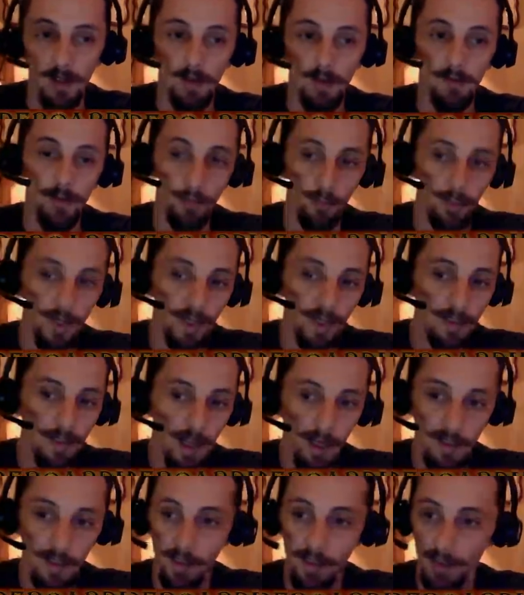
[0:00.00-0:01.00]
The red
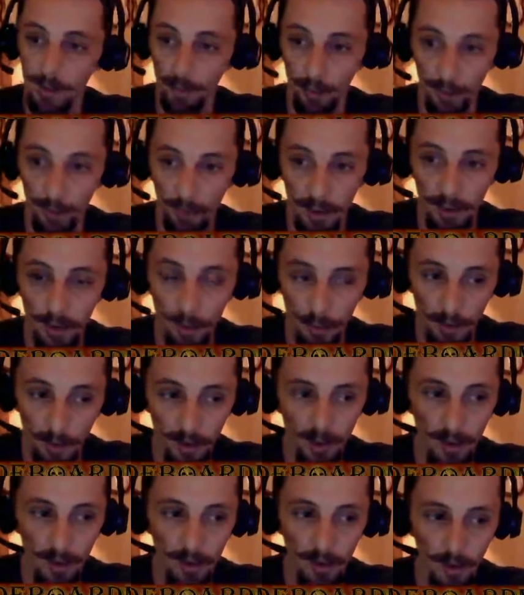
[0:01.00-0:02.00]
deck is
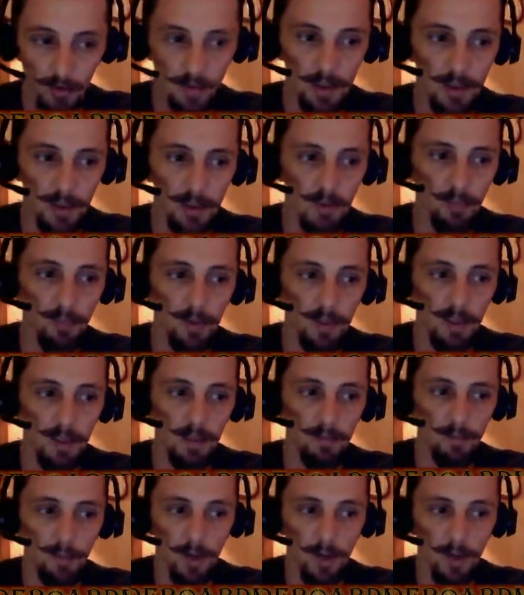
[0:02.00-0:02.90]
really close to complete,